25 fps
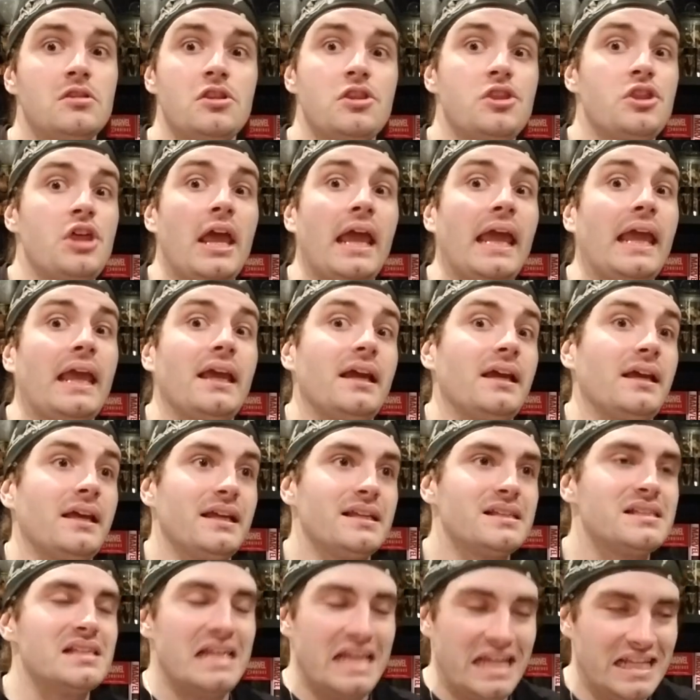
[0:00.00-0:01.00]
thing.
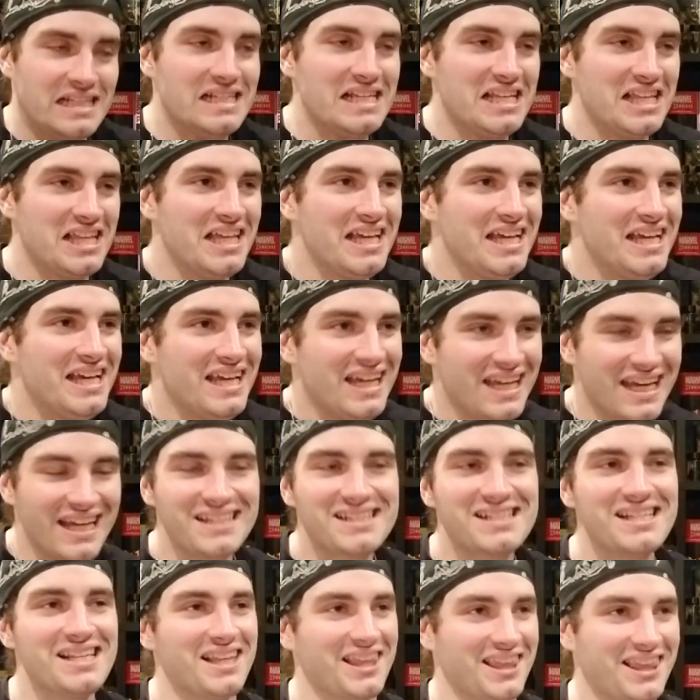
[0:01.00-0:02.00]
It's
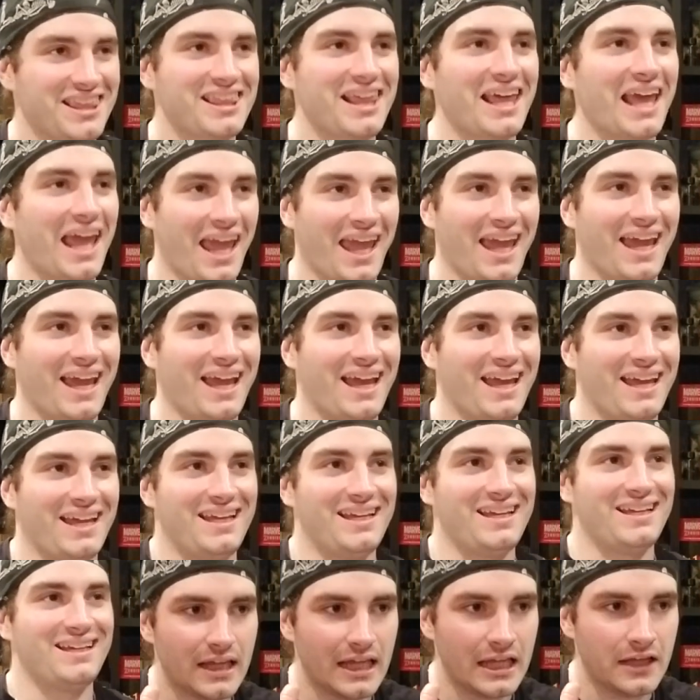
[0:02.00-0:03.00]
a thing.
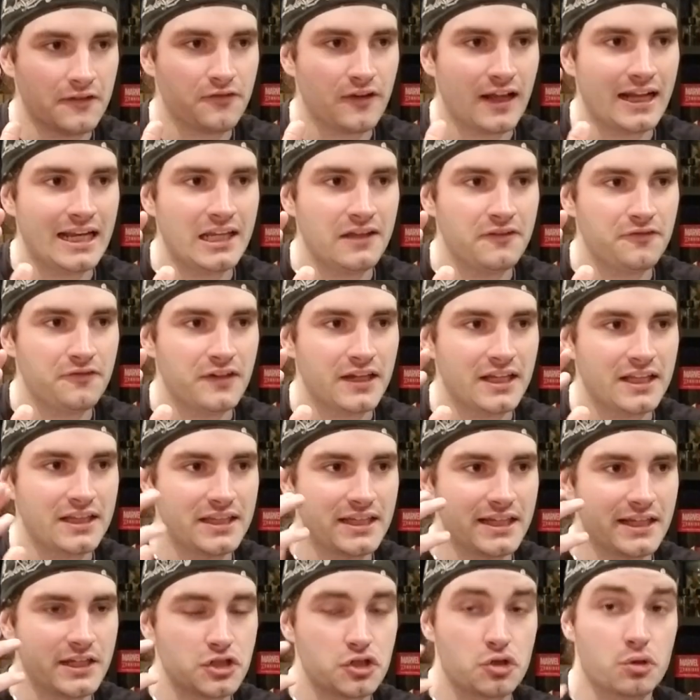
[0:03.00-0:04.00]
If anything,
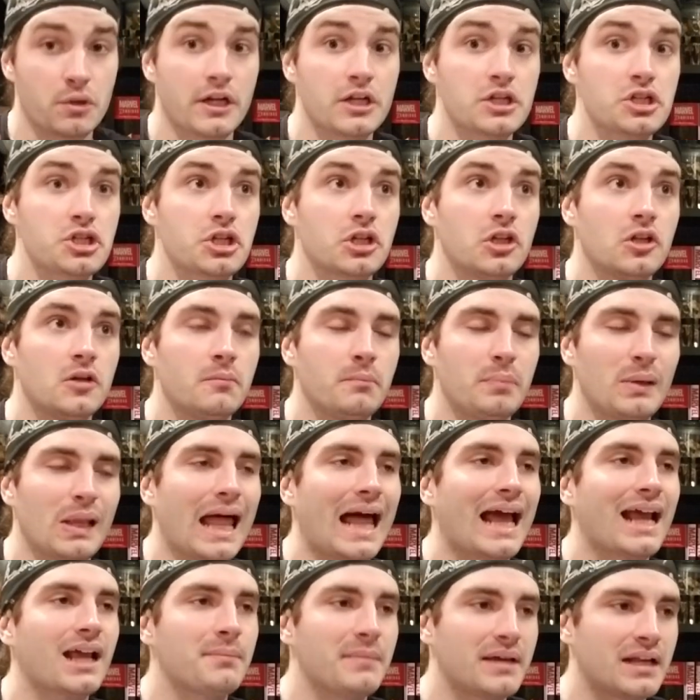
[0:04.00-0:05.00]
the traditional
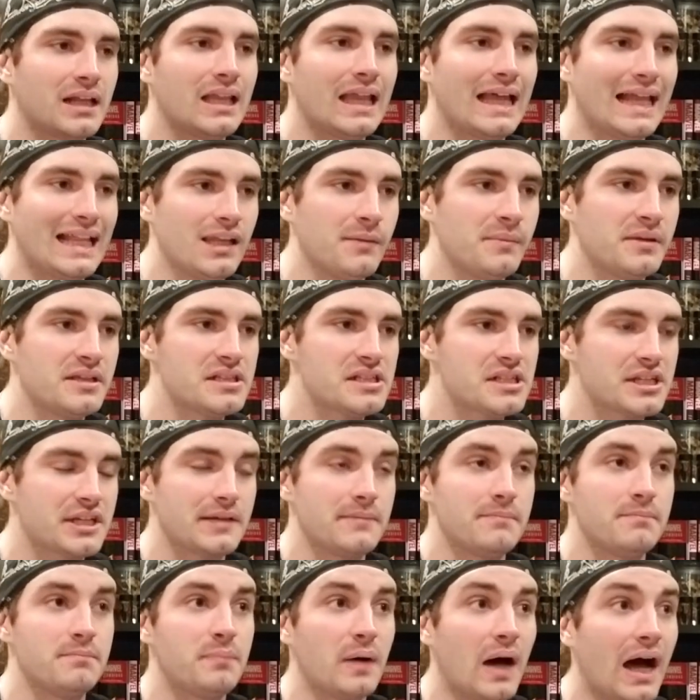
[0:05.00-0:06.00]
black metal elements
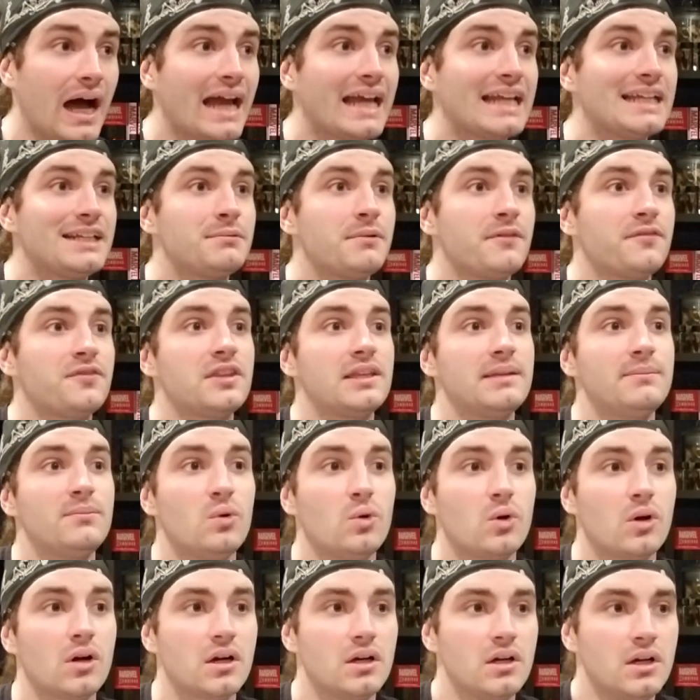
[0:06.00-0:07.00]
combined with the
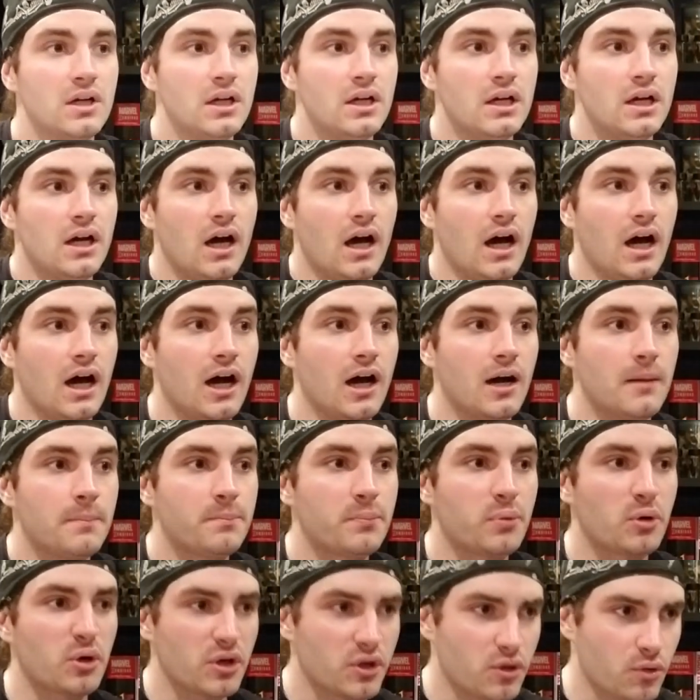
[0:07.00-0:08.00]
more
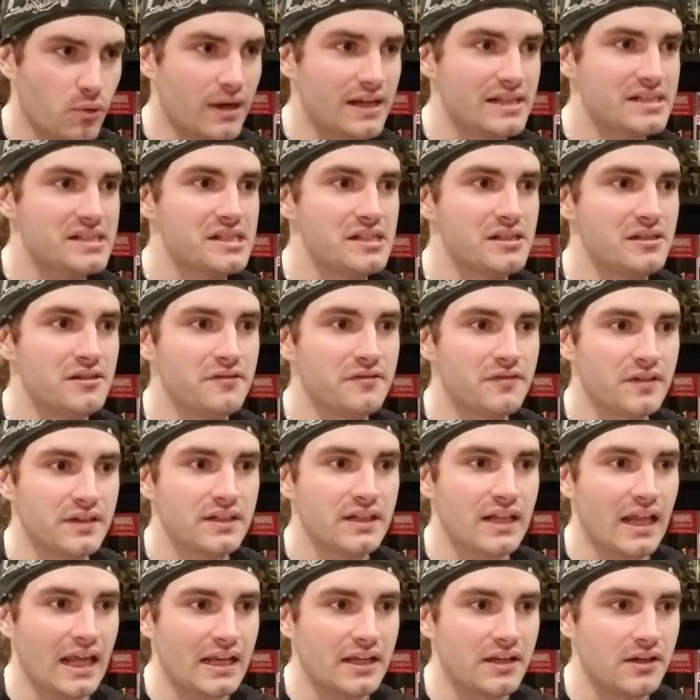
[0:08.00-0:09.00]
progressive
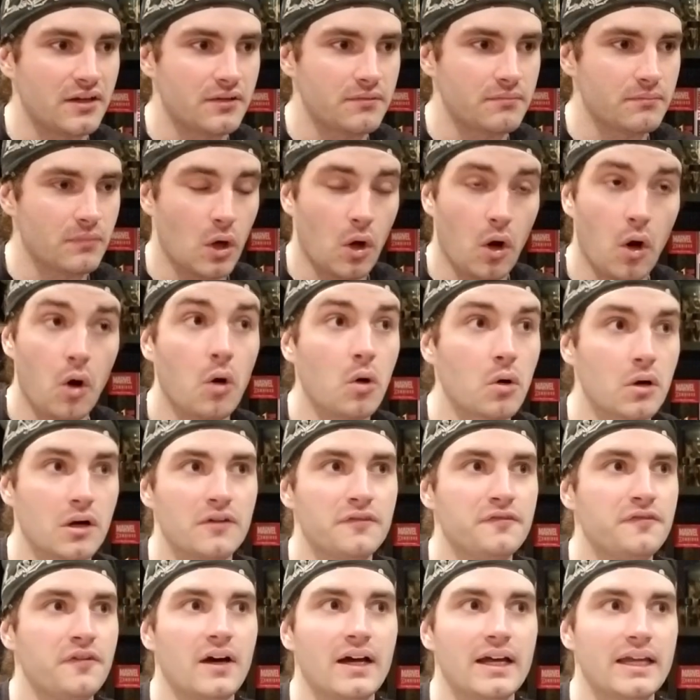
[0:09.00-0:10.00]
and
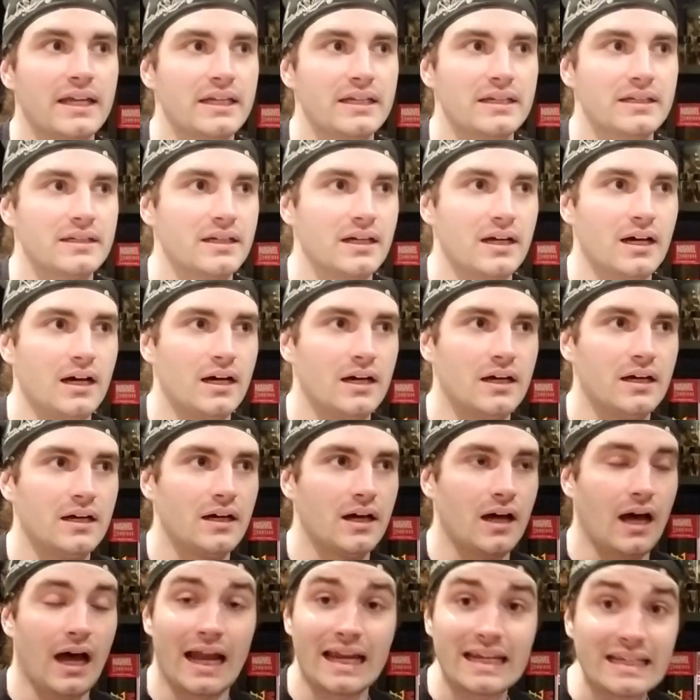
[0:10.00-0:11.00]
horrifying
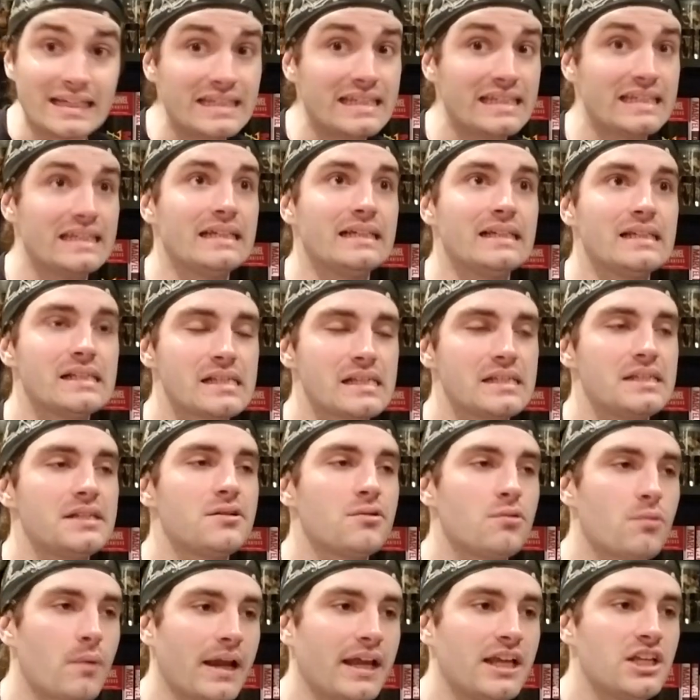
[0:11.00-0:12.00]
ideas and
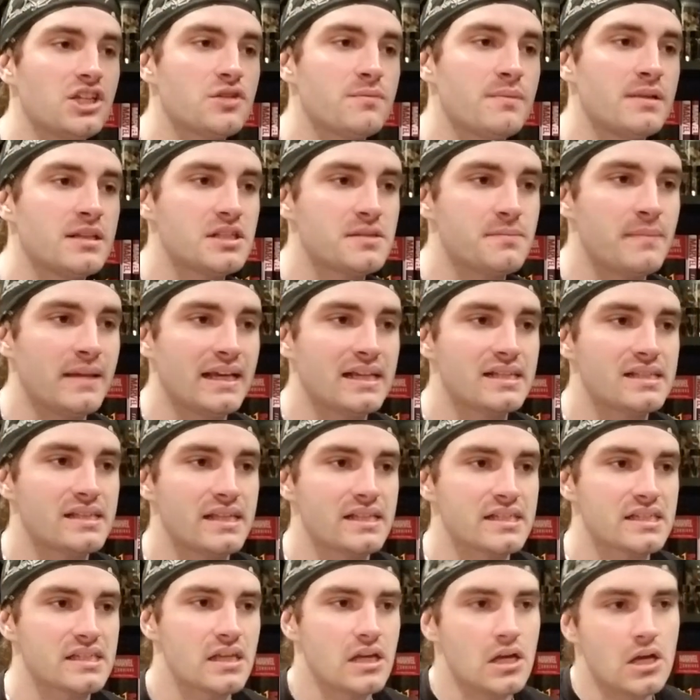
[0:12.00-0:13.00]
arrangements makes
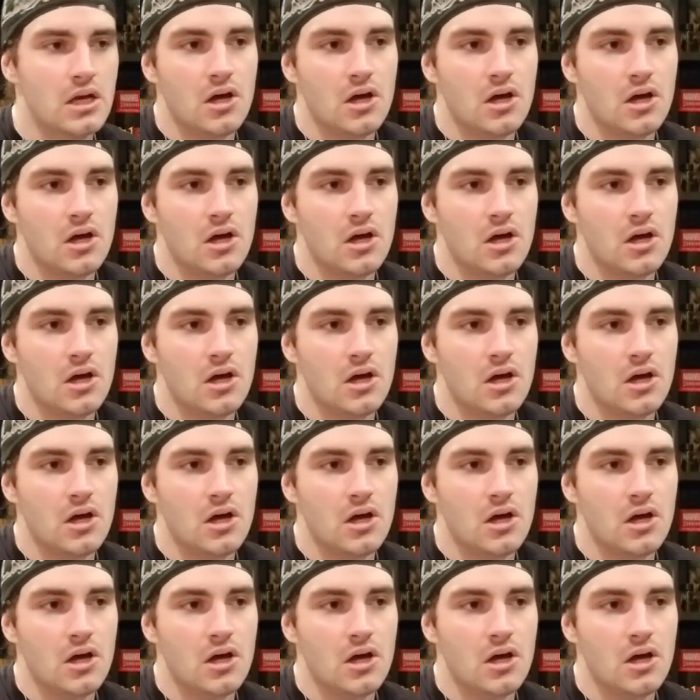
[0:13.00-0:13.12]
this